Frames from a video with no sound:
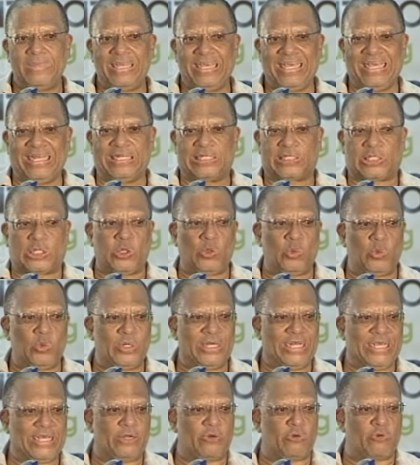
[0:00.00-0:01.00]

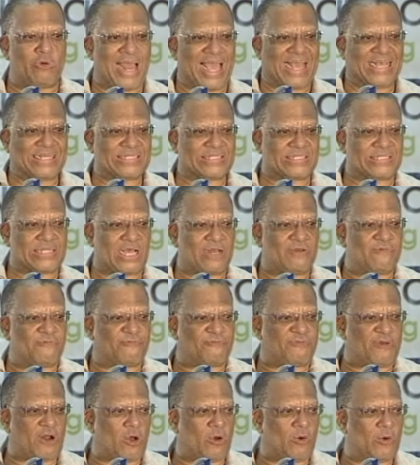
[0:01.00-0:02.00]
including rice and
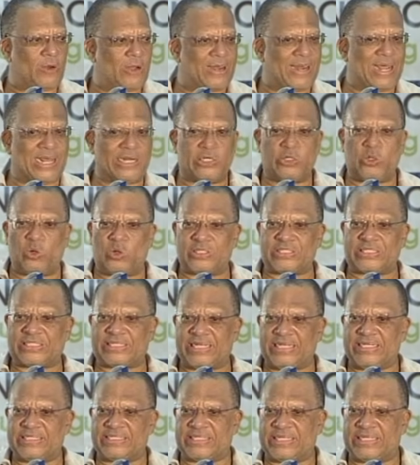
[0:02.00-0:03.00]
flour and those
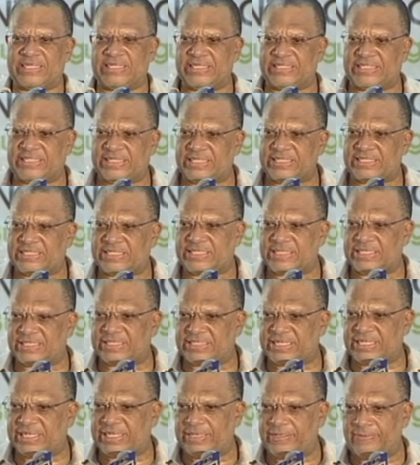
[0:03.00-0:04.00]
things in the
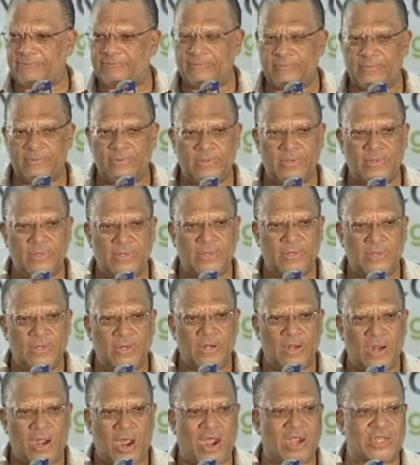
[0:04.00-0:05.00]
GCT
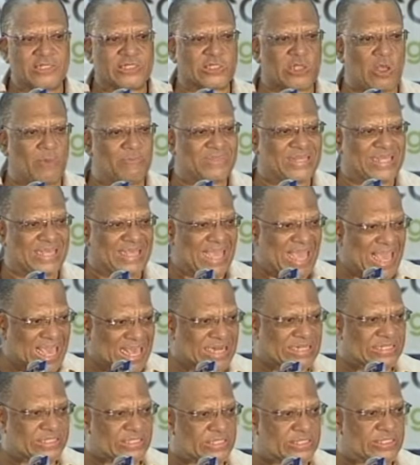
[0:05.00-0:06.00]
or something
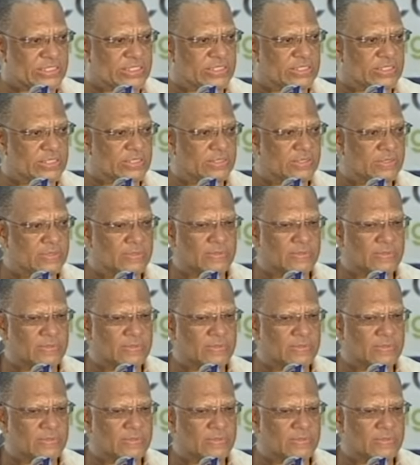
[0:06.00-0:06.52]
else